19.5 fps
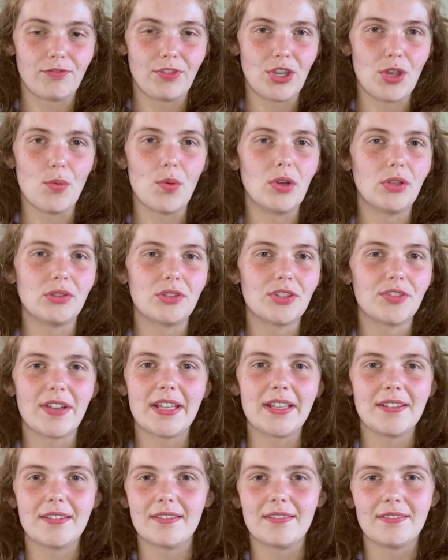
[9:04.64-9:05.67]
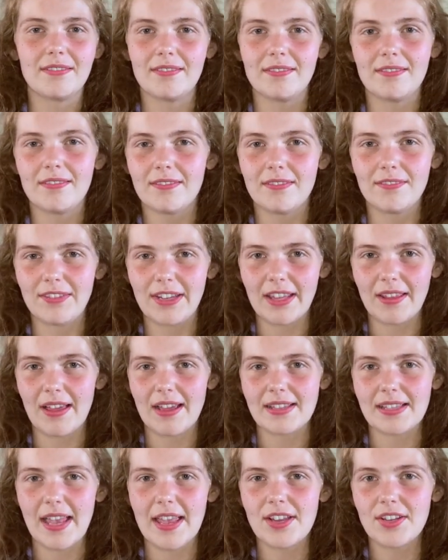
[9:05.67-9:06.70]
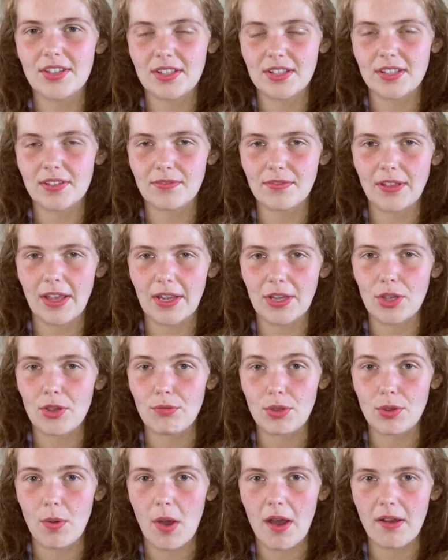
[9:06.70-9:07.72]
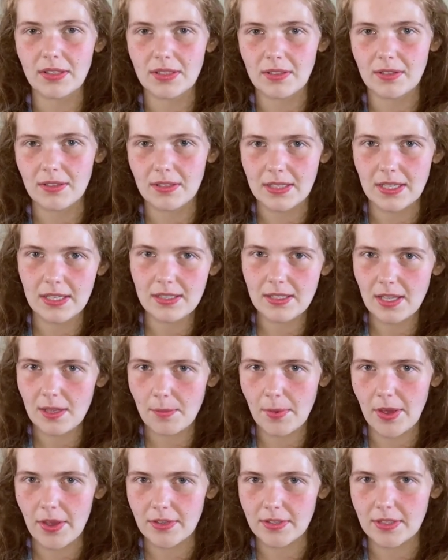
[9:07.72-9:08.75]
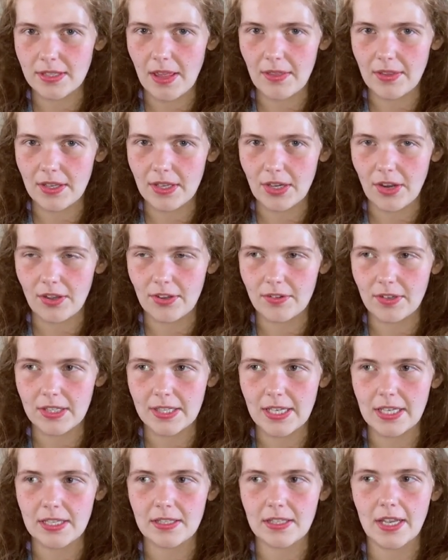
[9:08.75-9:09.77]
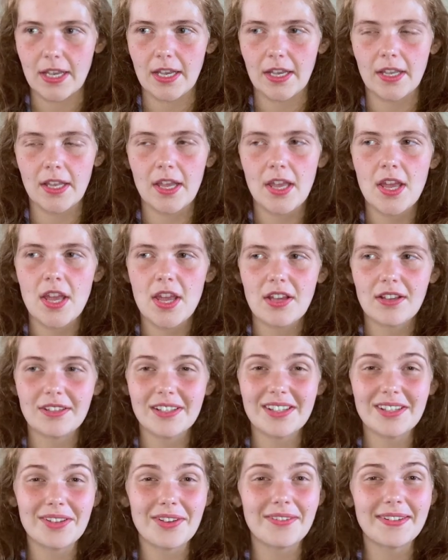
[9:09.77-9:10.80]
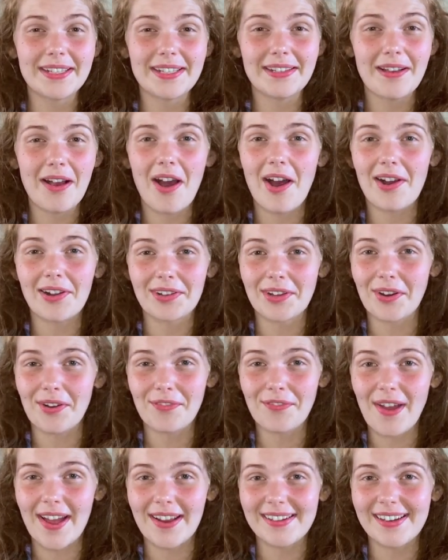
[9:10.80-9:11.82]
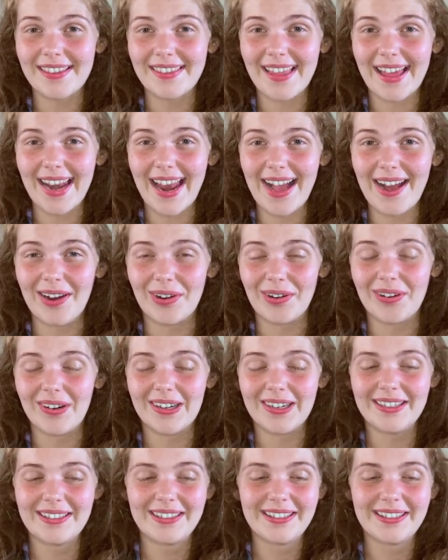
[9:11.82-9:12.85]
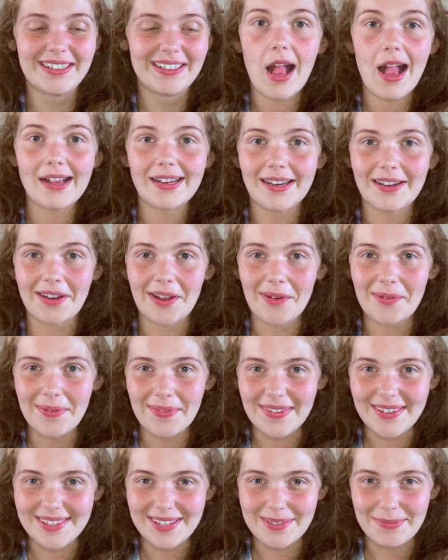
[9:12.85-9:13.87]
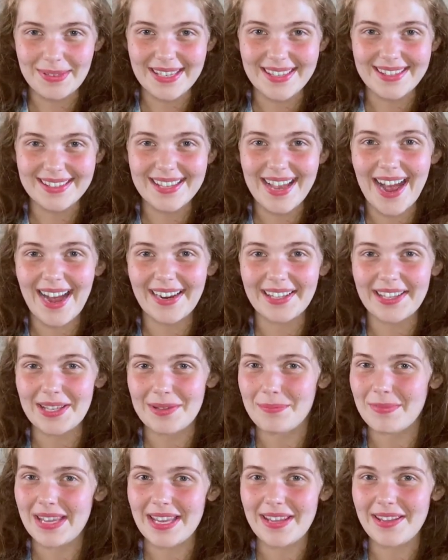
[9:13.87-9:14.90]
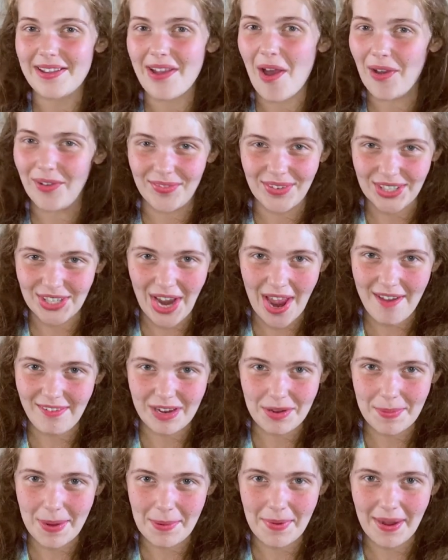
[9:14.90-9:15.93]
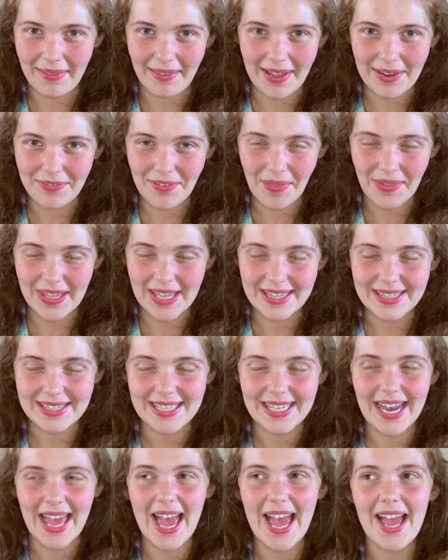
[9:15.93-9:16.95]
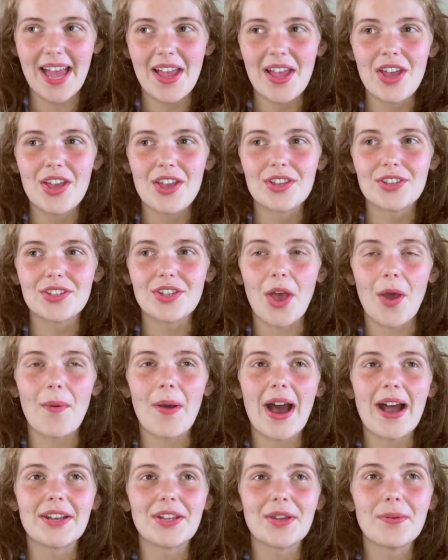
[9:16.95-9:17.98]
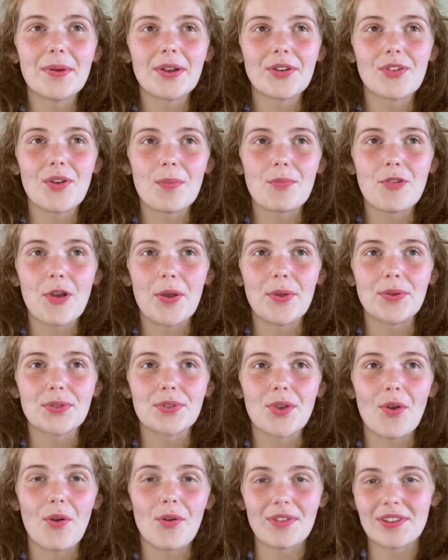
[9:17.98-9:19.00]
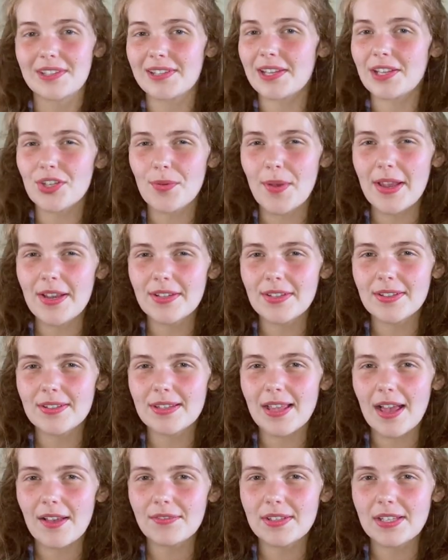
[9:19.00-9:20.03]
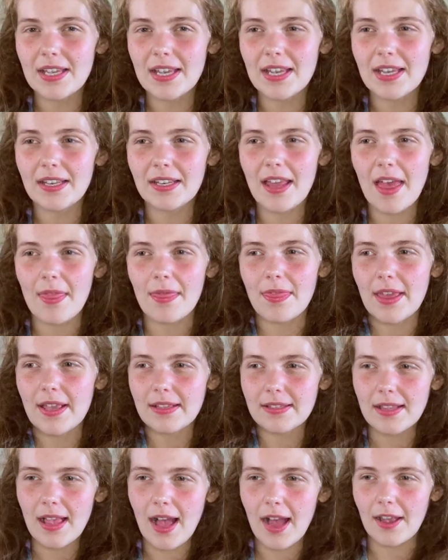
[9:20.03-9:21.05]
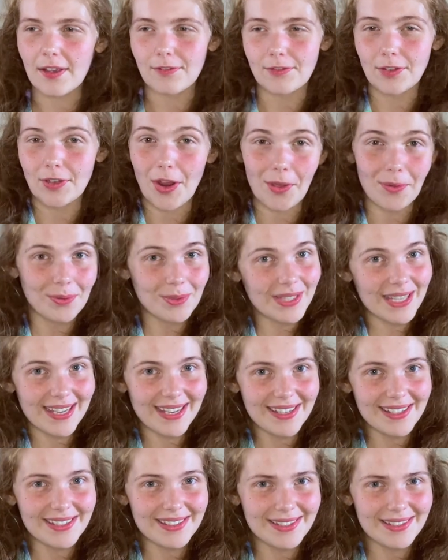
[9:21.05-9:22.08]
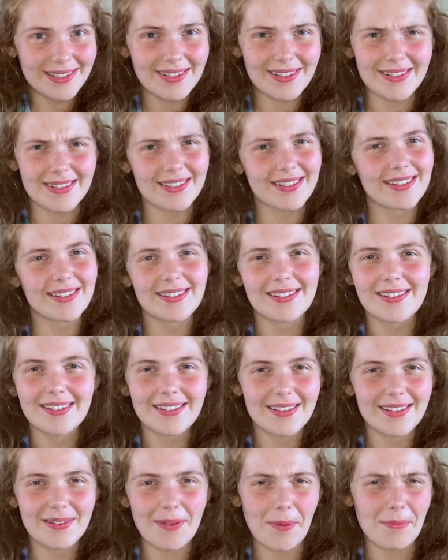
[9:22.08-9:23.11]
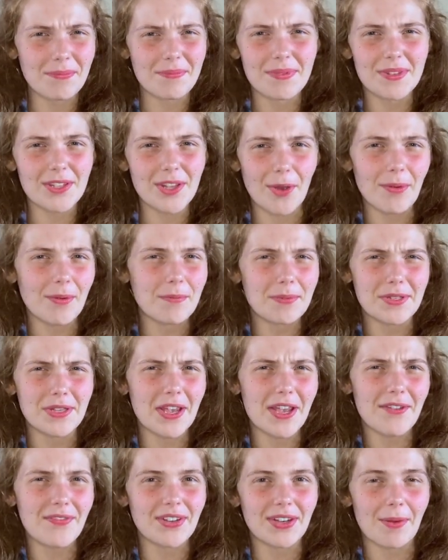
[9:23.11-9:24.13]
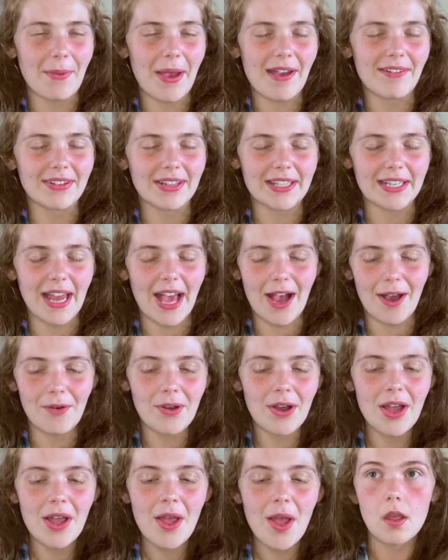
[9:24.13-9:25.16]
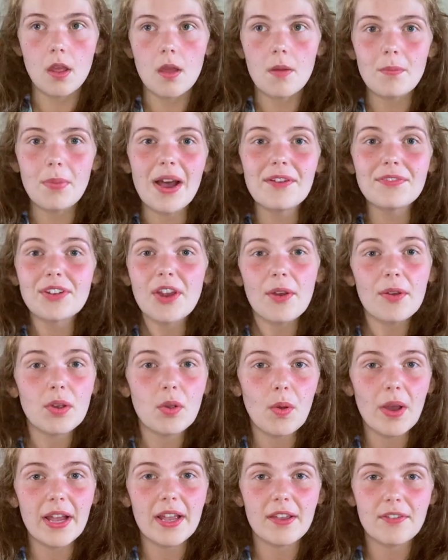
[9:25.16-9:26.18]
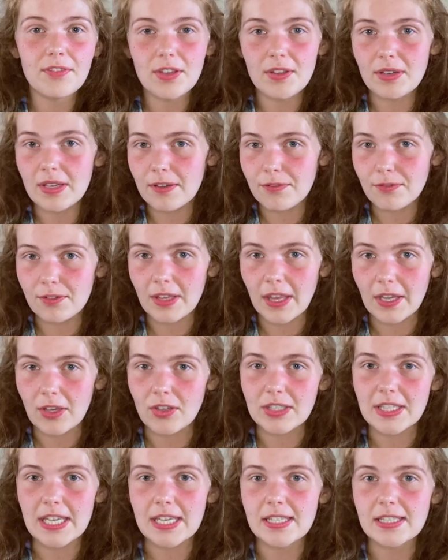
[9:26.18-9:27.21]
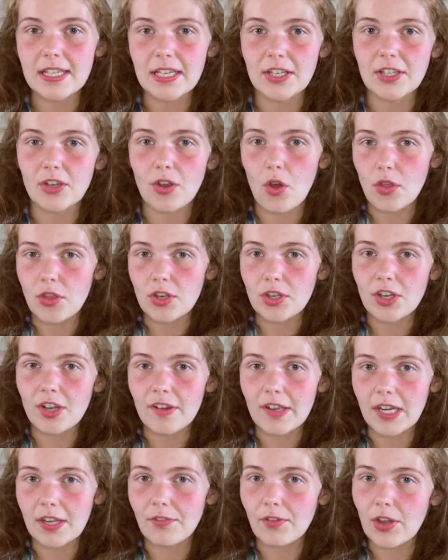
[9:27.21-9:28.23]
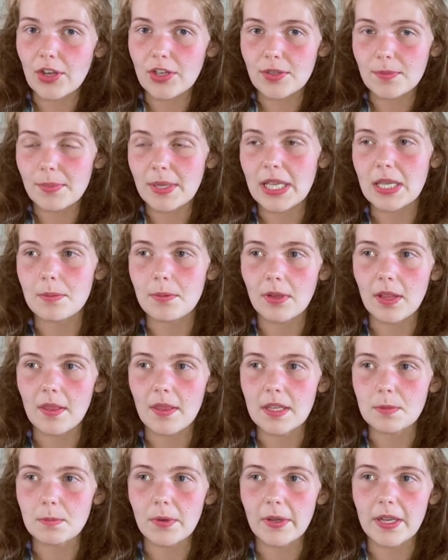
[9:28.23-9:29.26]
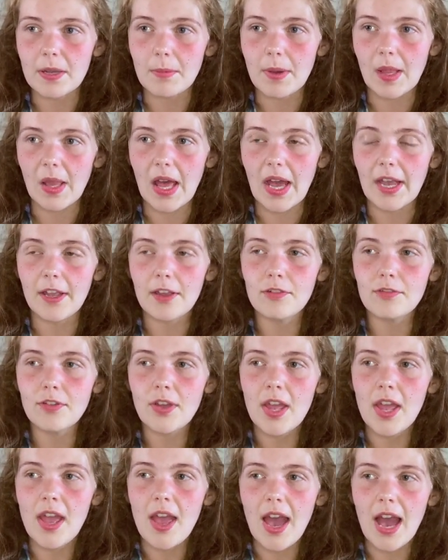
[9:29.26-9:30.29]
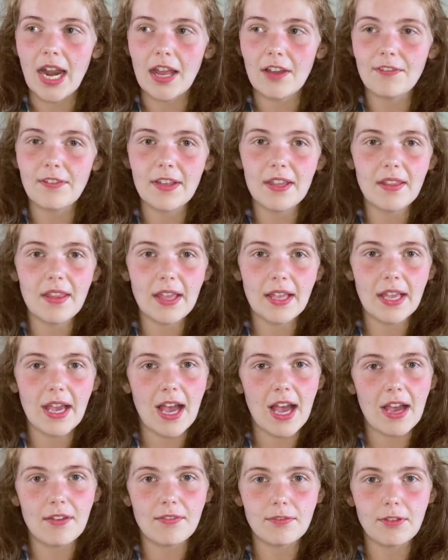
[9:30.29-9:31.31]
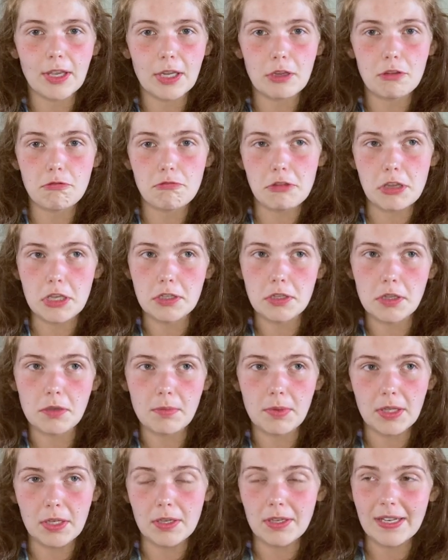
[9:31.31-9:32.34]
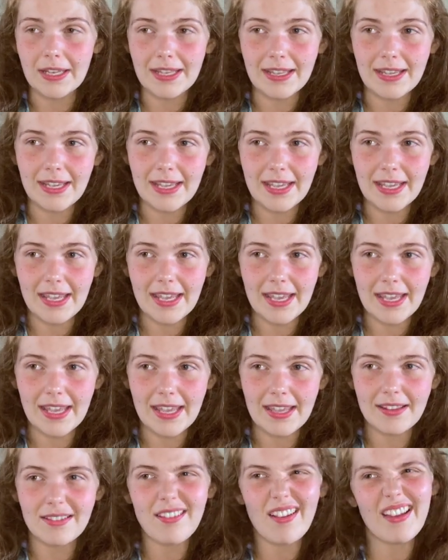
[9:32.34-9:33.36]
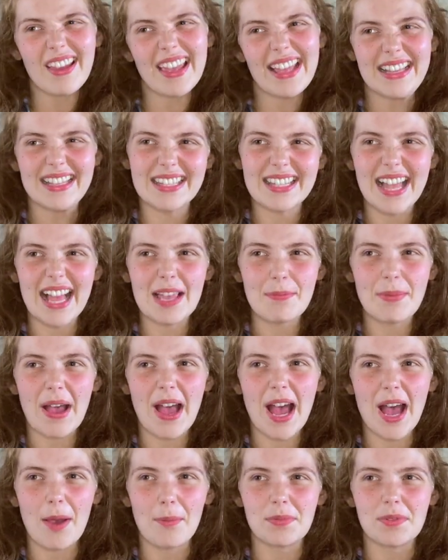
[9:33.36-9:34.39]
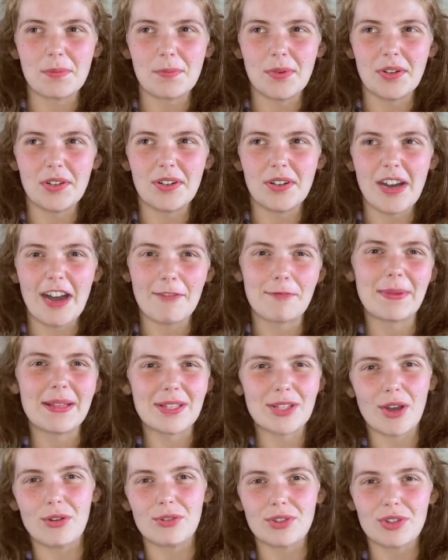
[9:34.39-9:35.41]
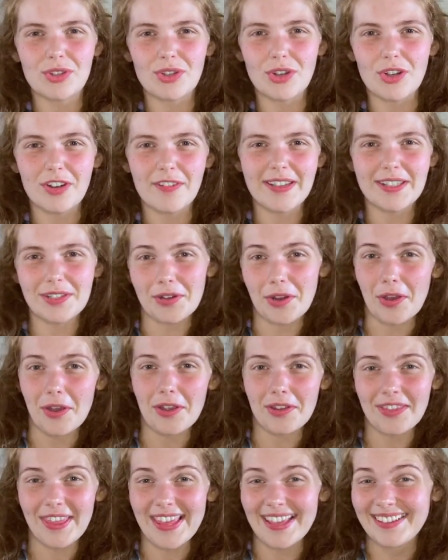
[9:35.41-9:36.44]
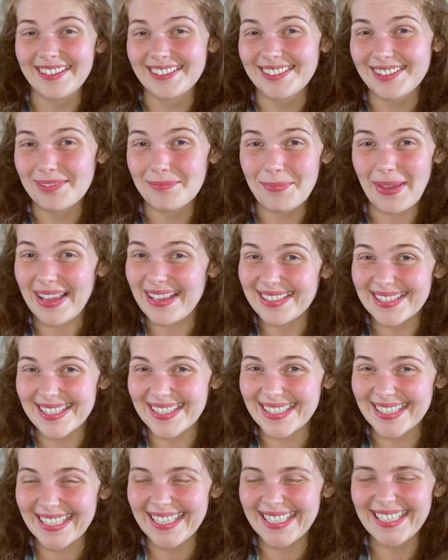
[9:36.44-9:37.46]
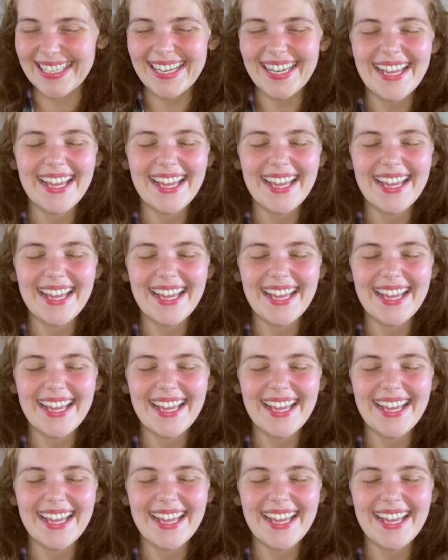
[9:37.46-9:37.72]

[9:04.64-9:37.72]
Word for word: view-altering realizations of like who you are as an autistic person now that you know you're autistic. Because it's already hard enough finding that out. And I don't want this to be entirely me oversharing about my life on the internet. So I do want to approach other situations that I've seen and things that I've noticed, because I'm so observant apparently now. But I've known quite a few different like autistic and other neurodivergent people at this point in my life. And I feel like I have like reasonably good, at, not insight perhaps, but I've been told stories and heard things basically.